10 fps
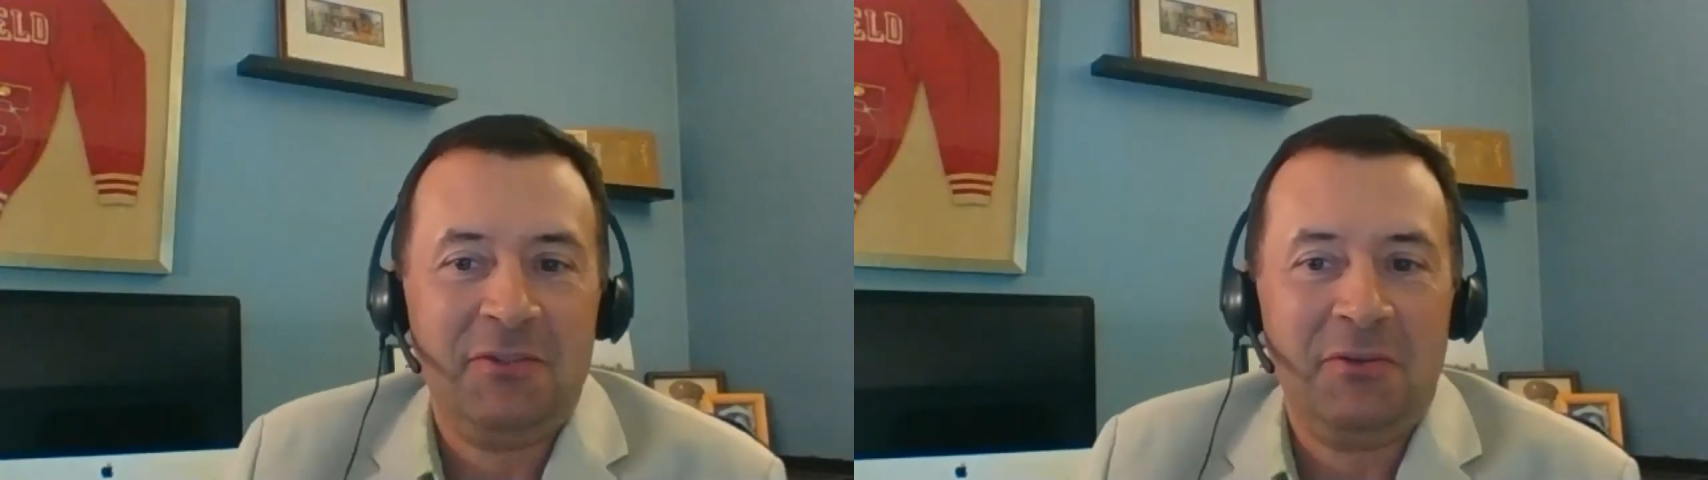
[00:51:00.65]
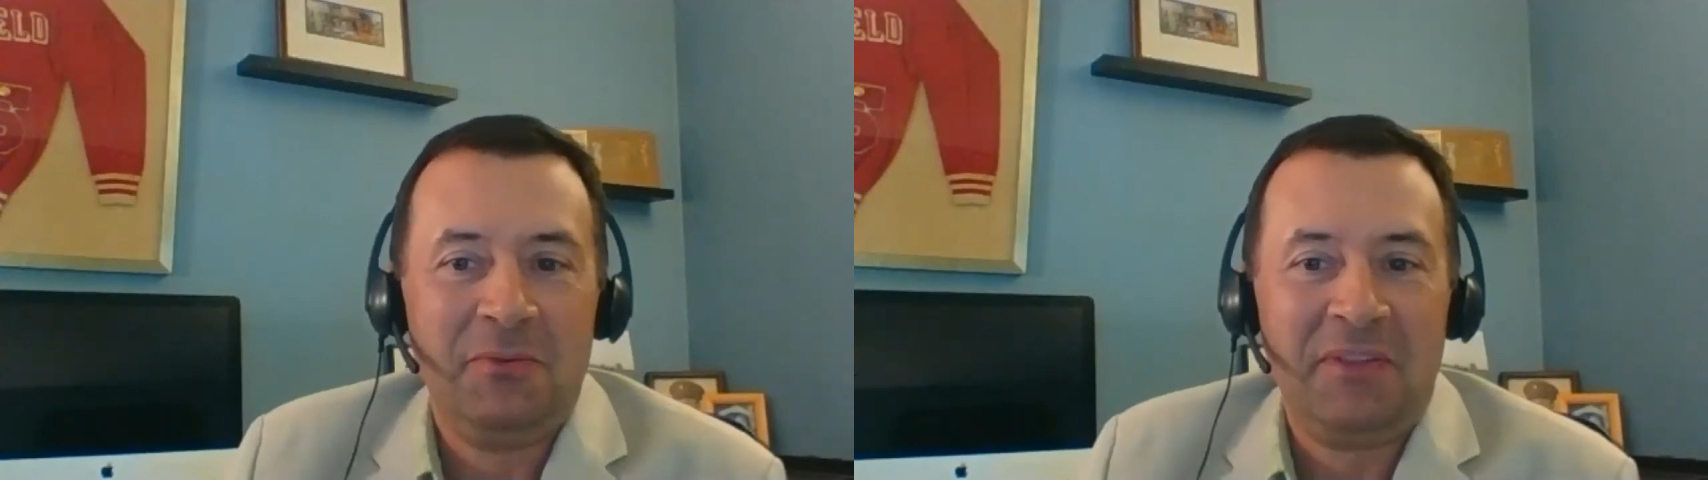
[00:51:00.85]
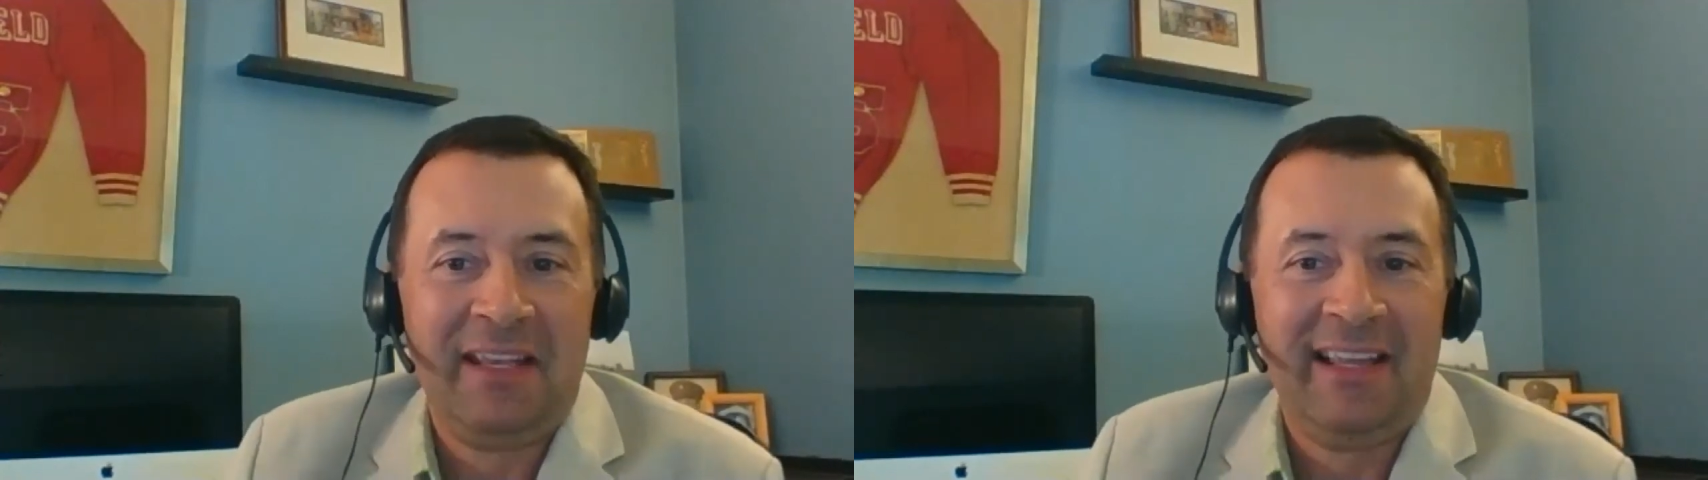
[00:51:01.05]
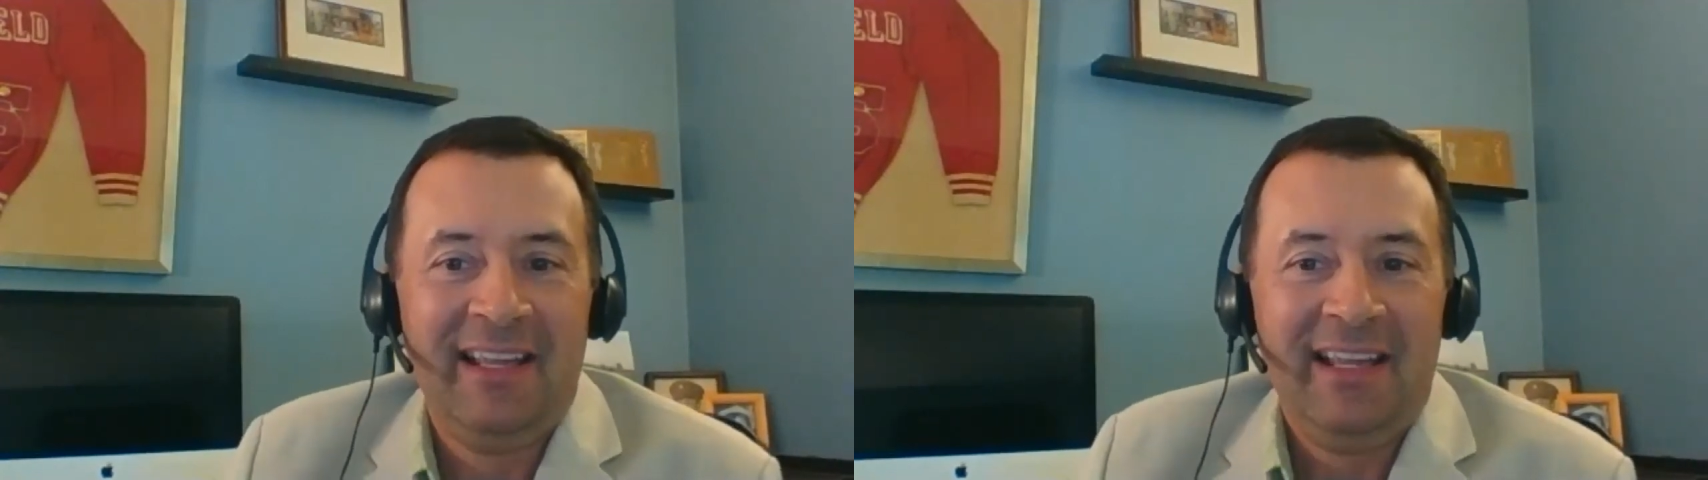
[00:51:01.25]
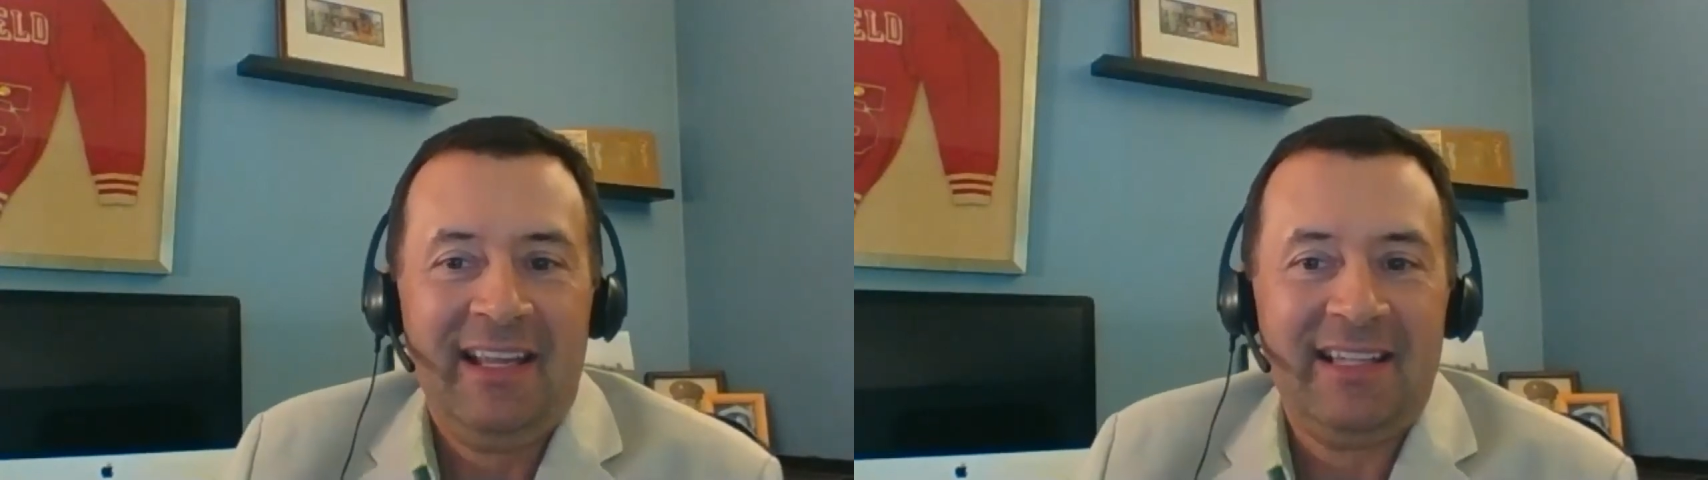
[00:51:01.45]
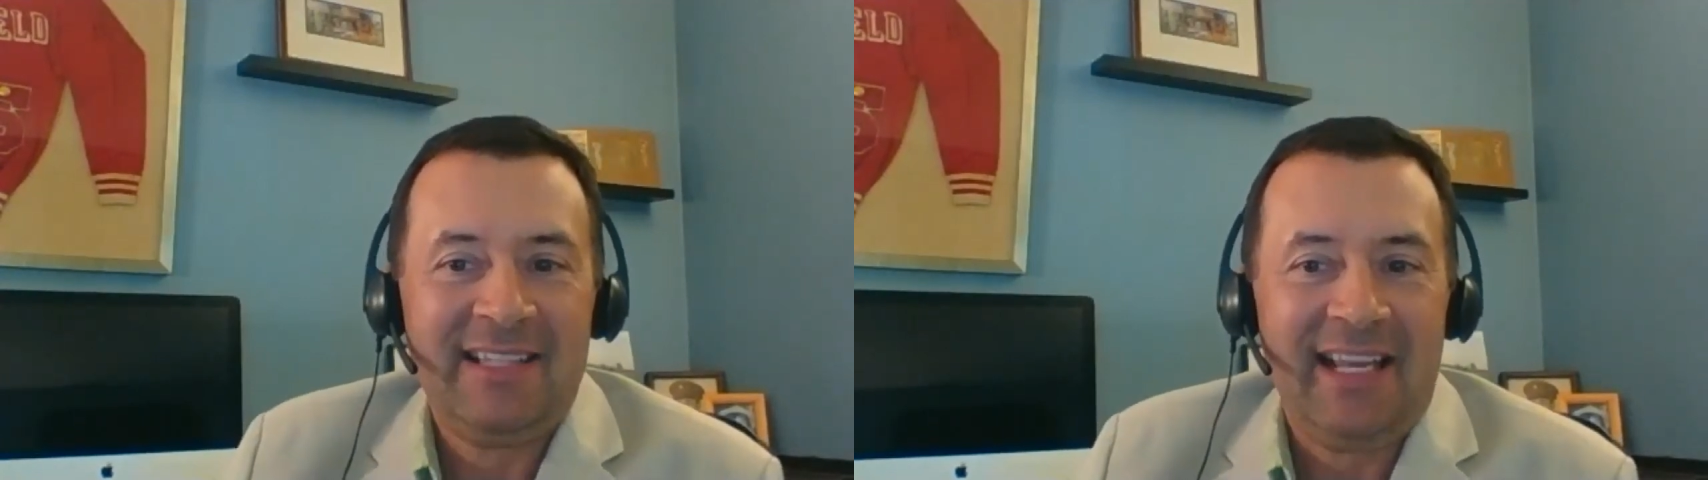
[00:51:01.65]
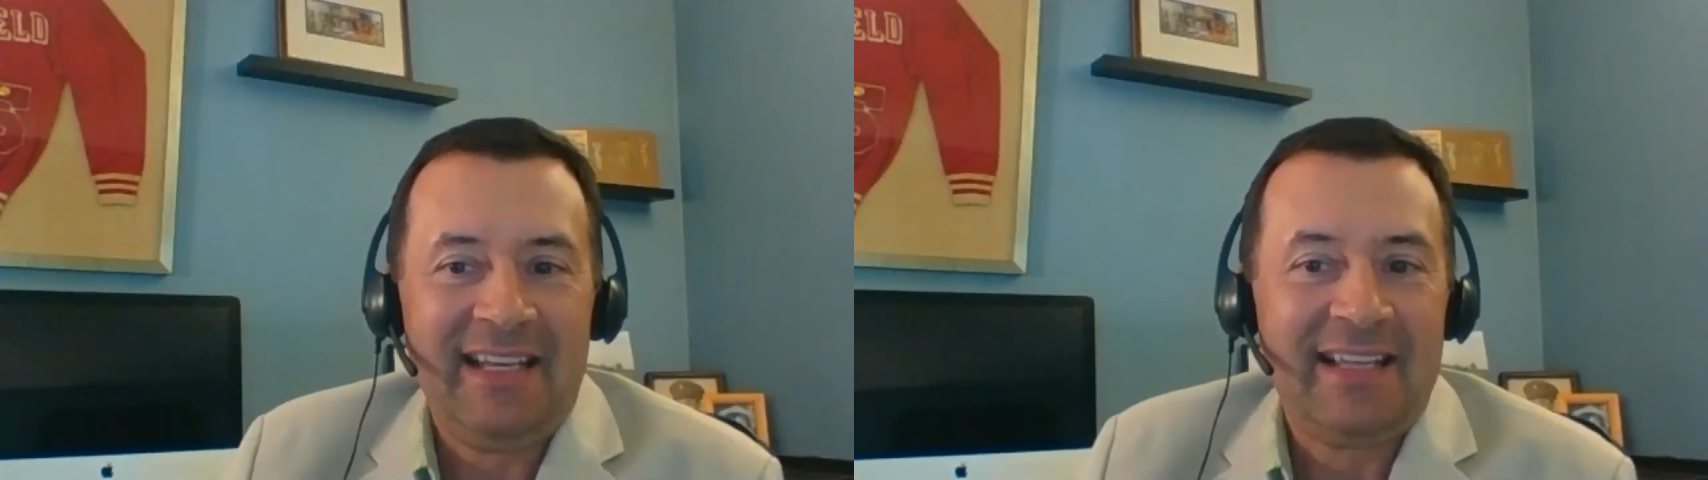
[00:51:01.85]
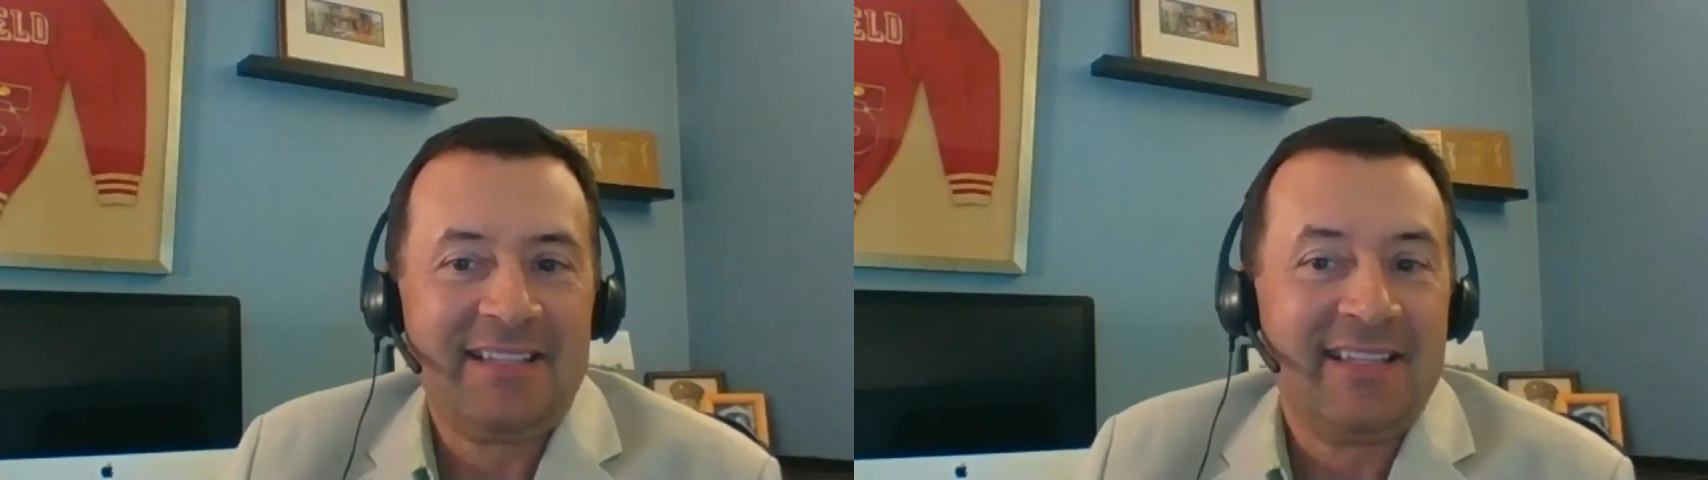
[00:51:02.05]
Do you think it's
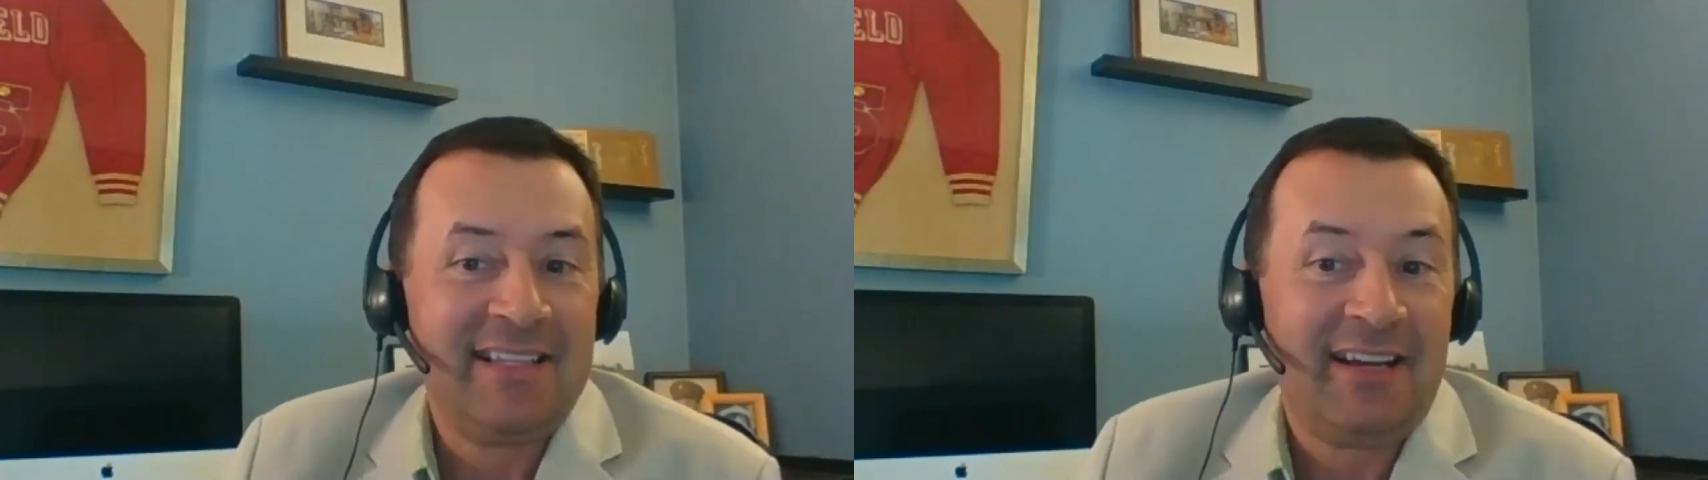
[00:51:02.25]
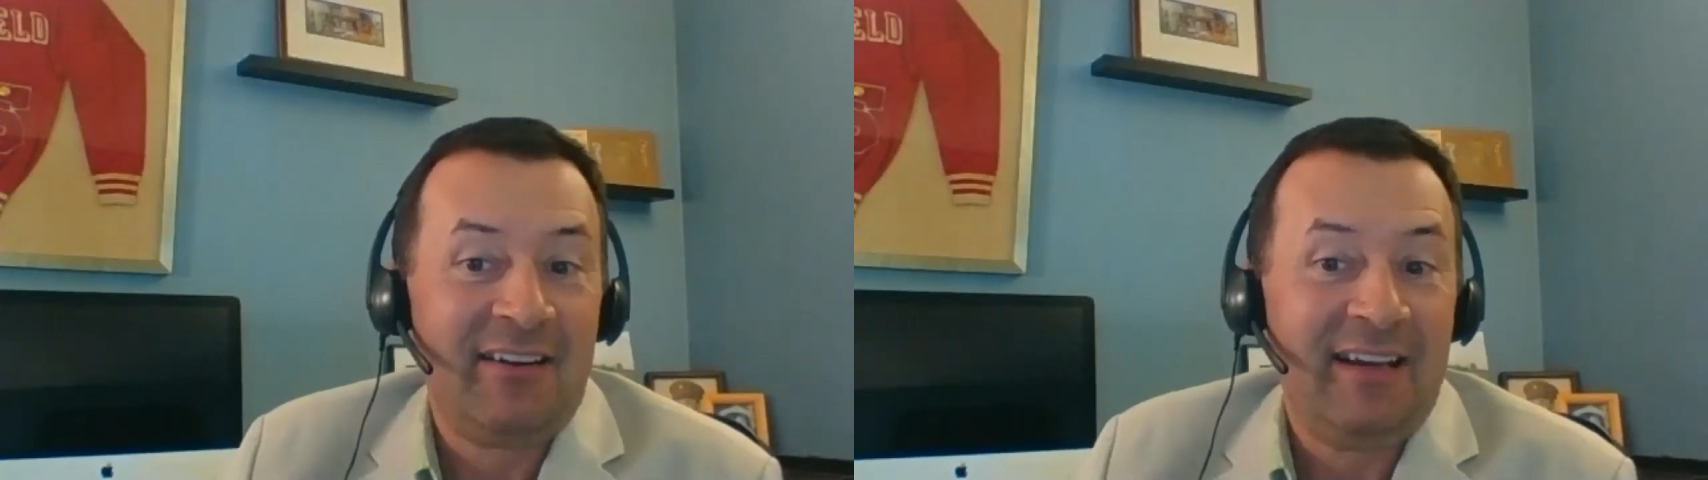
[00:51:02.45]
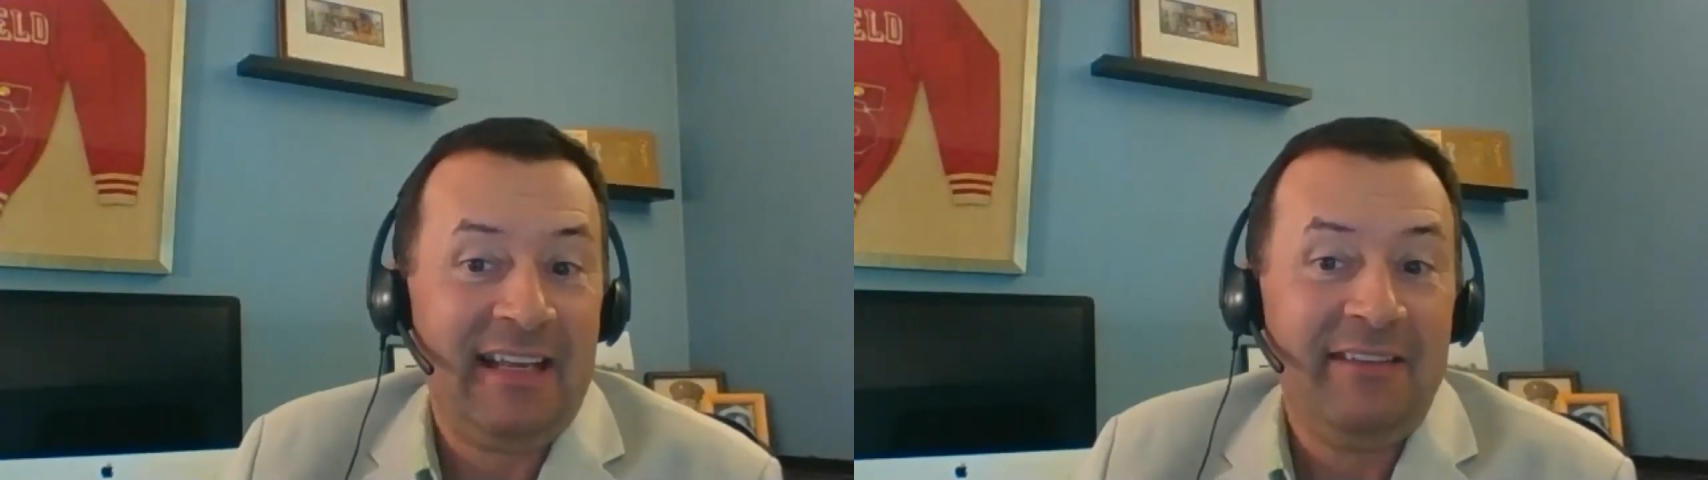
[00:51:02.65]
a necessary